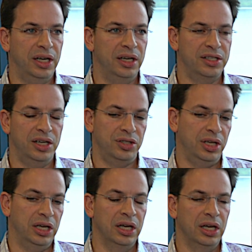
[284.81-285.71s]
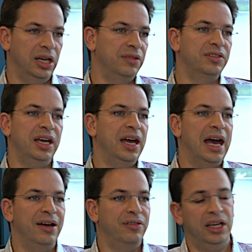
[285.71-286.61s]
And essentially, if they
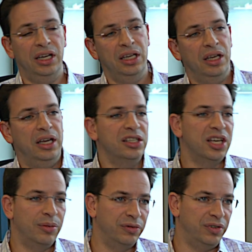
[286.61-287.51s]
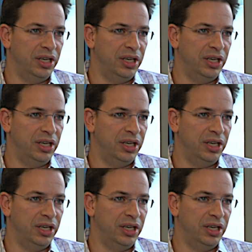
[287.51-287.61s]
have any type of